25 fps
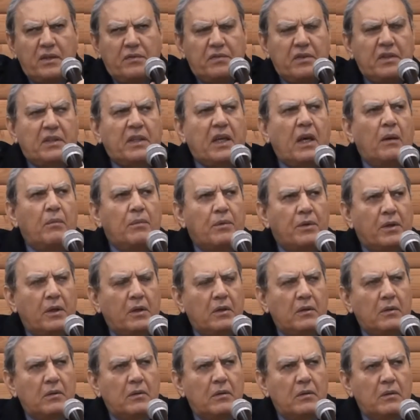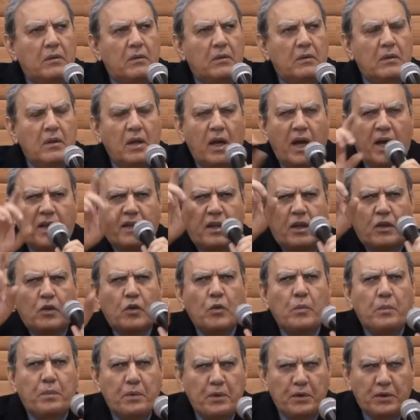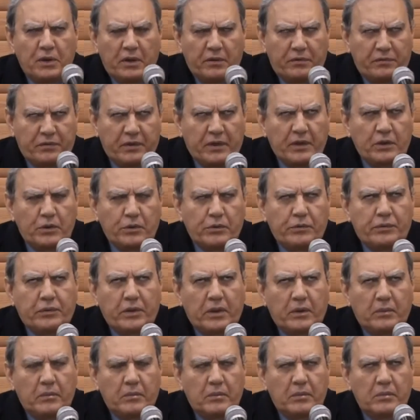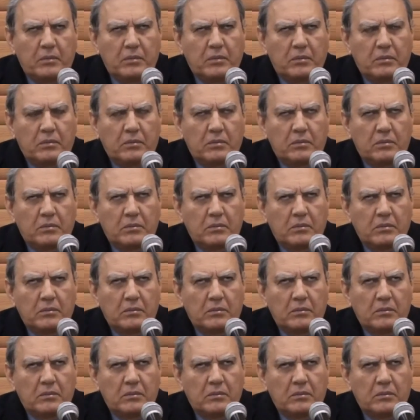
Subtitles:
with a TV camera and a computer in front of him.